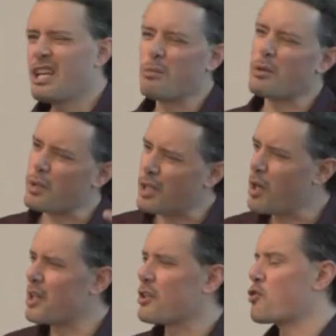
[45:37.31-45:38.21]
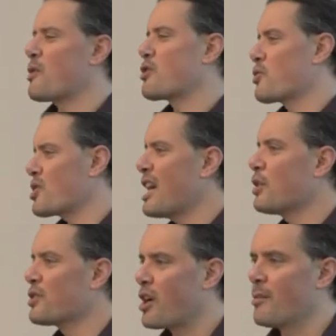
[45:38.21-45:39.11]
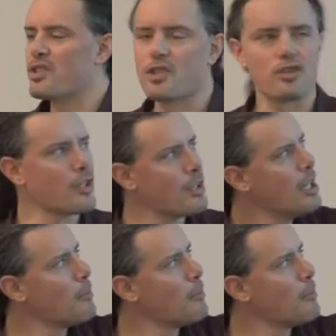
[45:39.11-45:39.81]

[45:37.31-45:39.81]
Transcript: Wouldn't really call it a structure style decomposition,